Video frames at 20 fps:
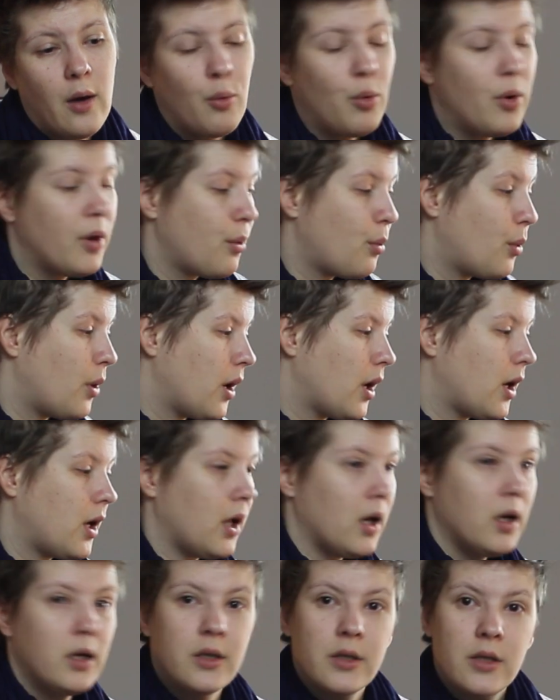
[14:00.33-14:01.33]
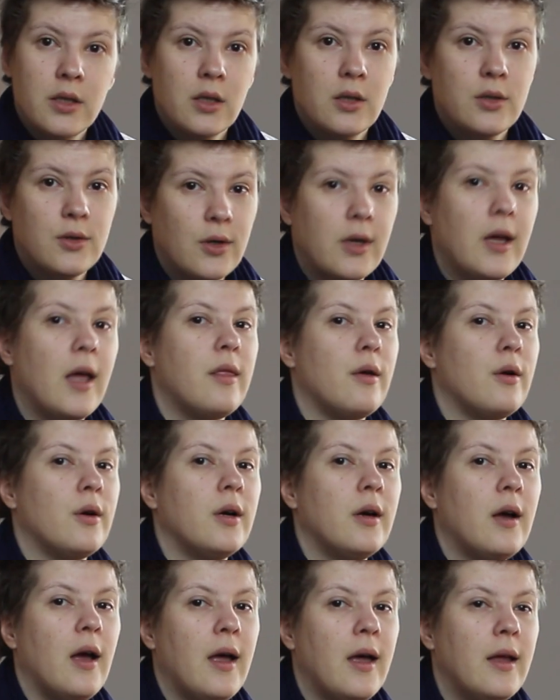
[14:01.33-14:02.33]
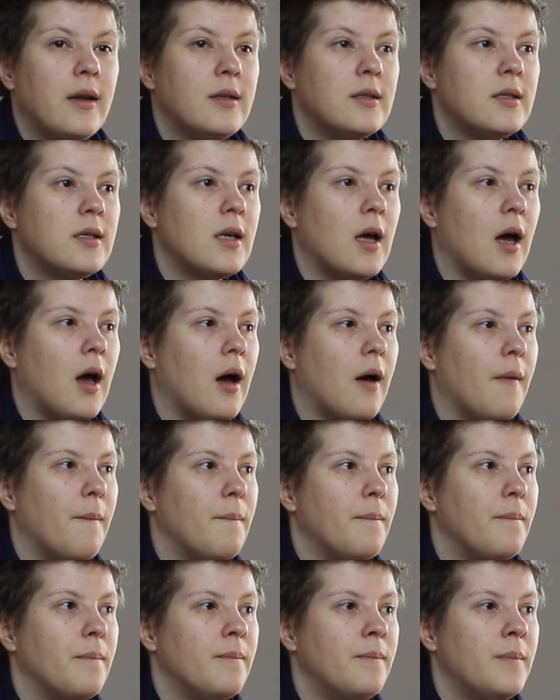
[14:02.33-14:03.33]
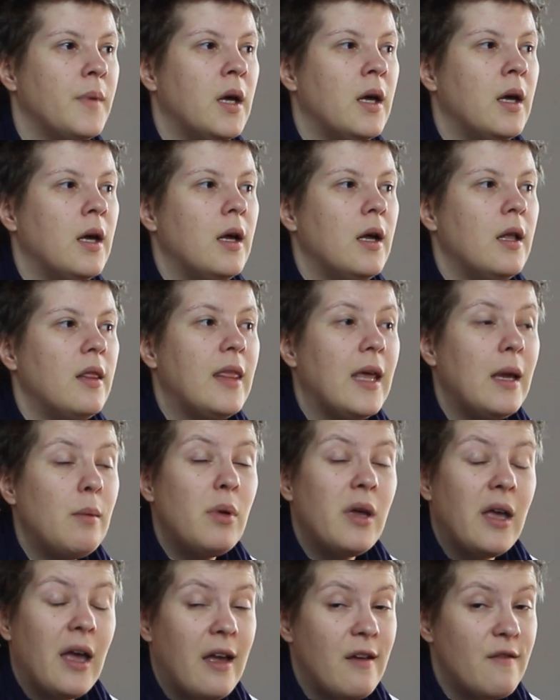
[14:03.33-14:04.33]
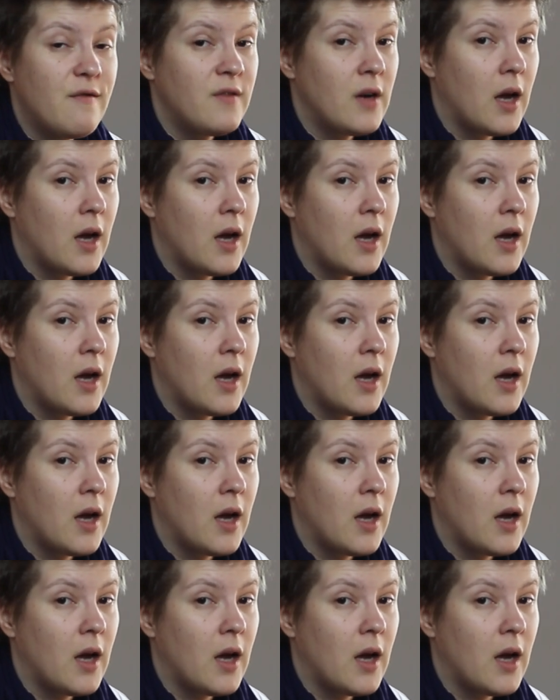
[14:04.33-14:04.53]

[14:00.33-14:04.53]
with watercolors together. And they behave